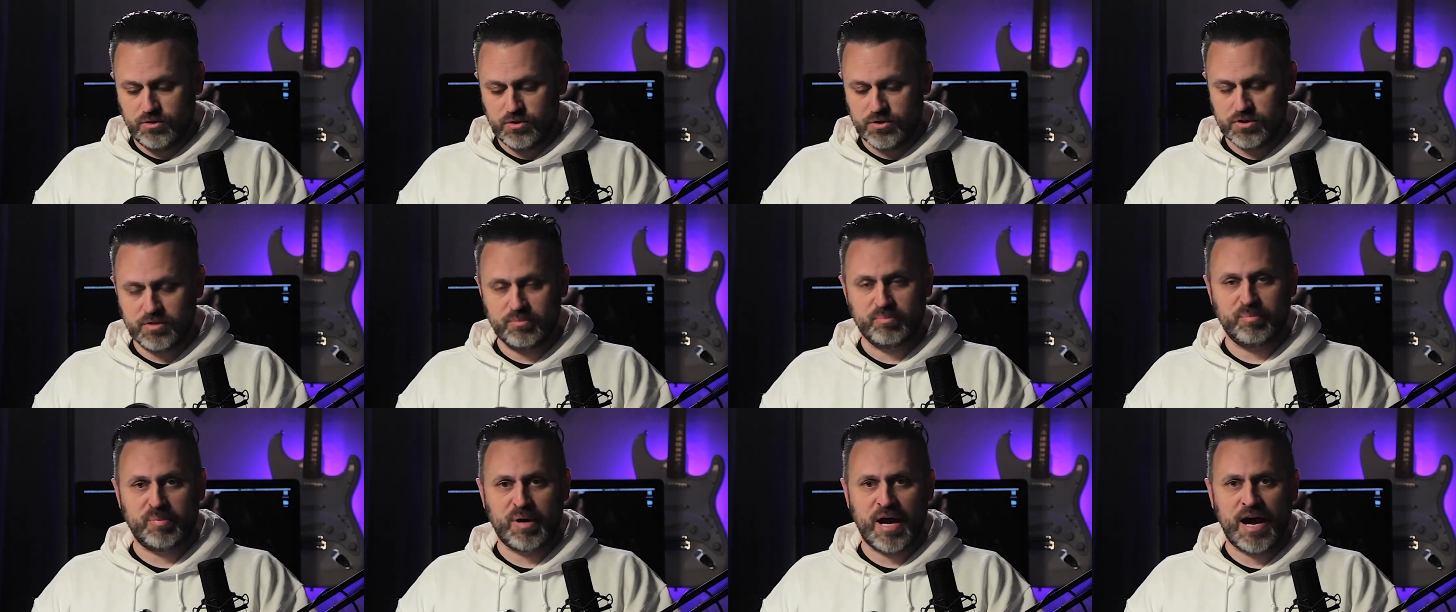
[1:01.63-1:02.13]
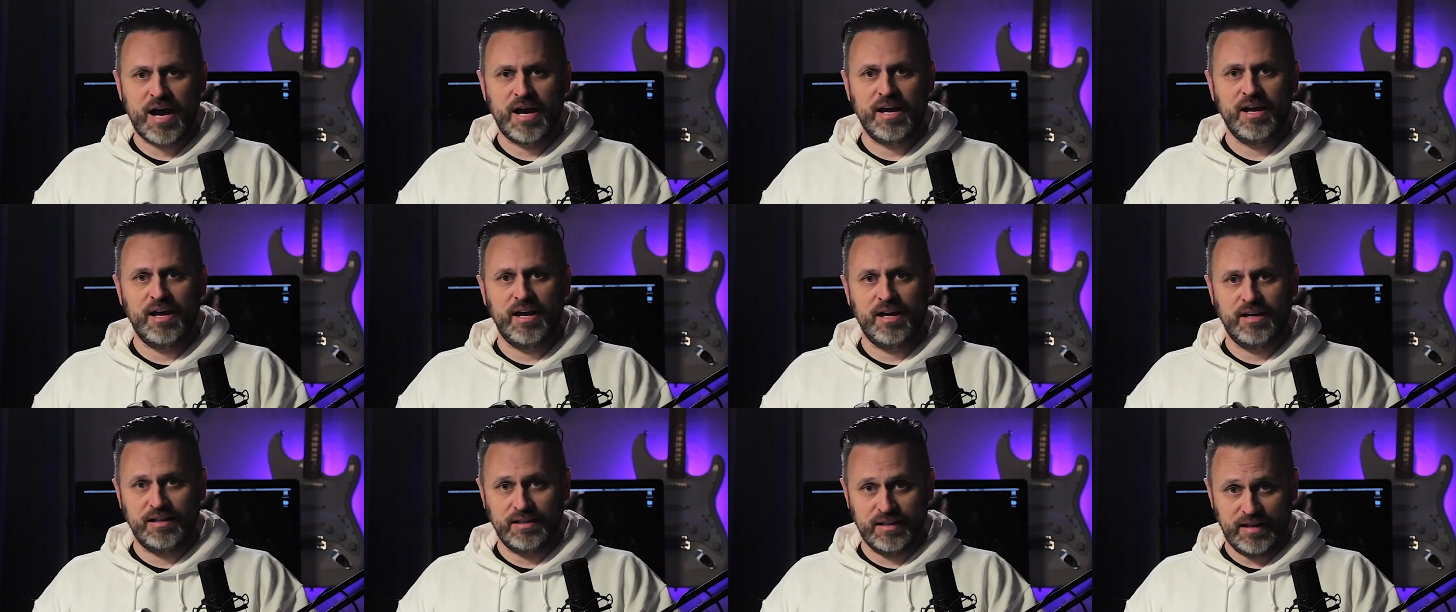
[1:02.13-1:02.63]
You should
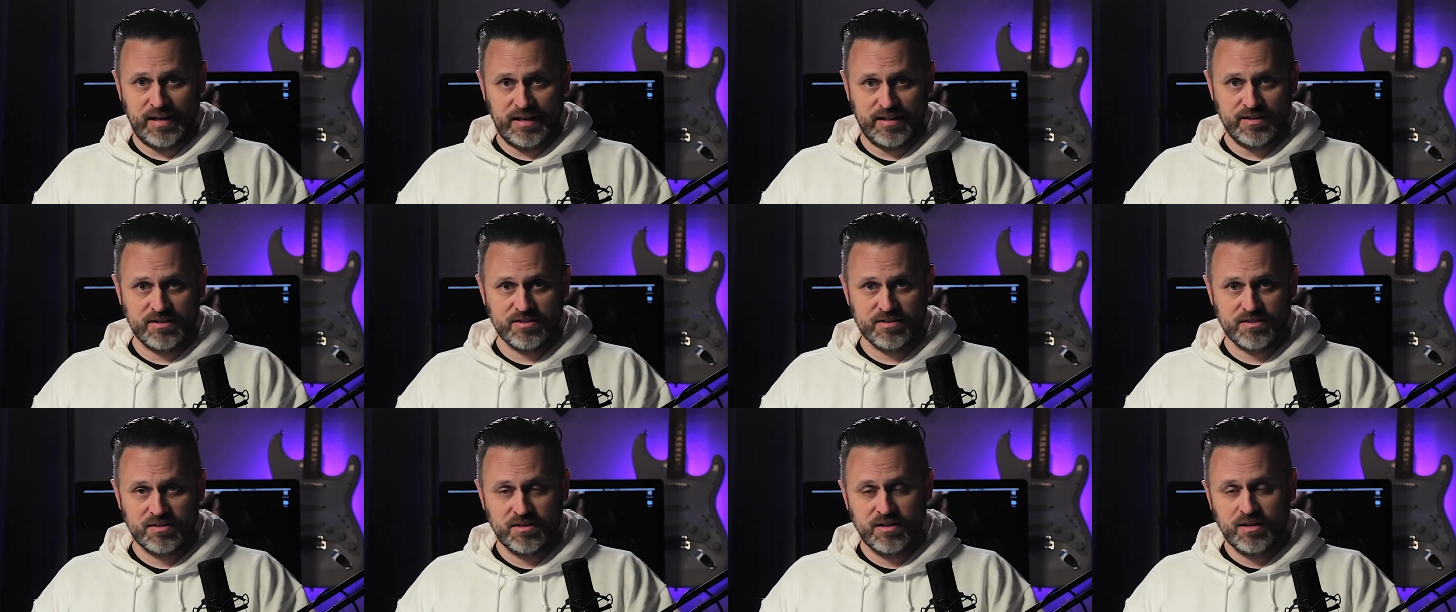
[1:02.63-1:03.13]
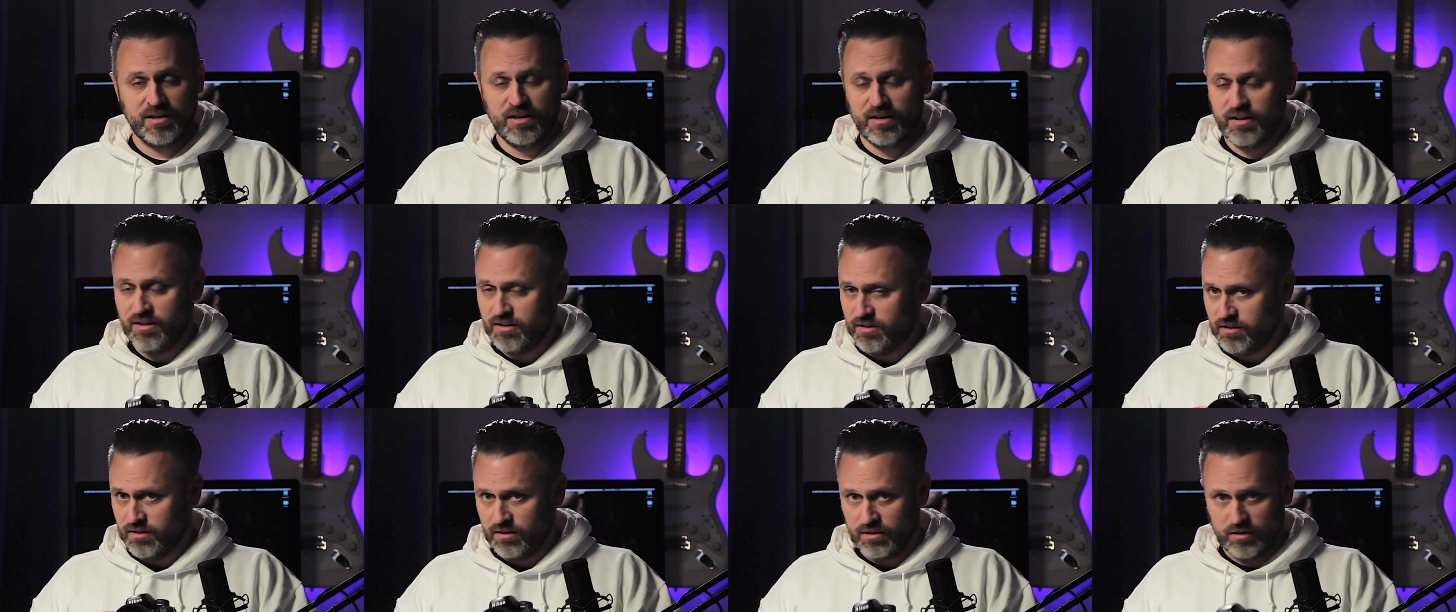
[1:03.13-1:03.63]
buy a lens,
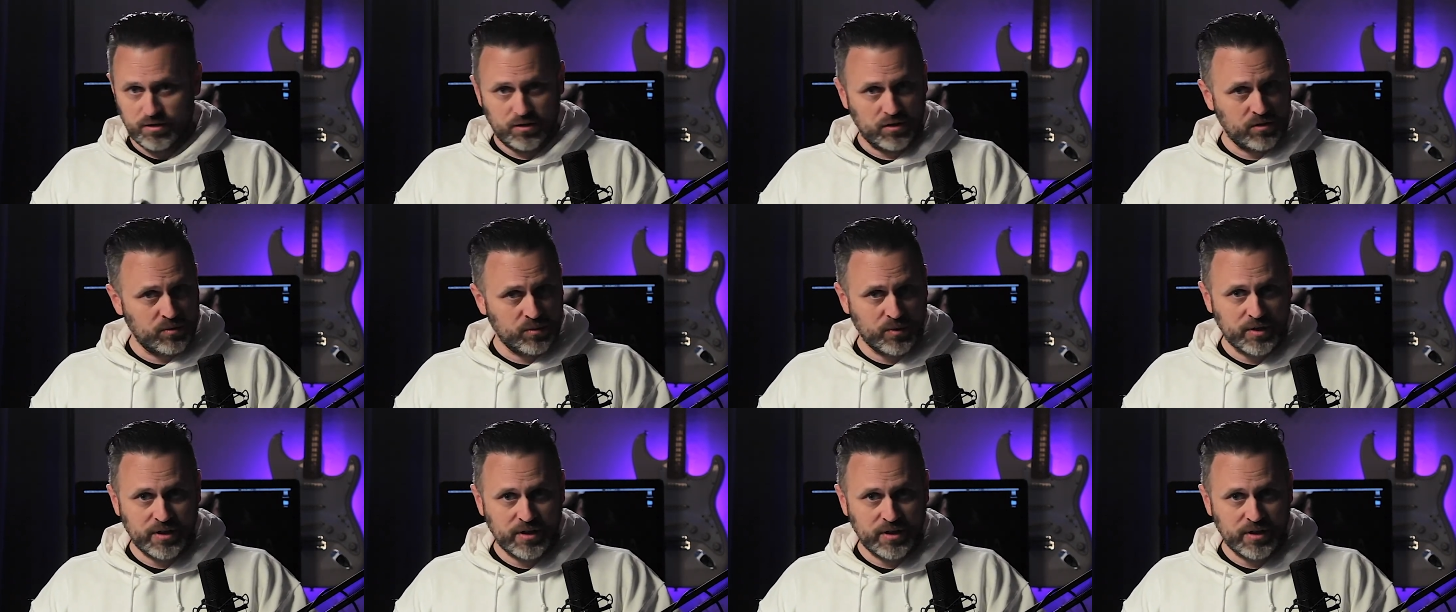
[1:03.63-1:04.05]
learn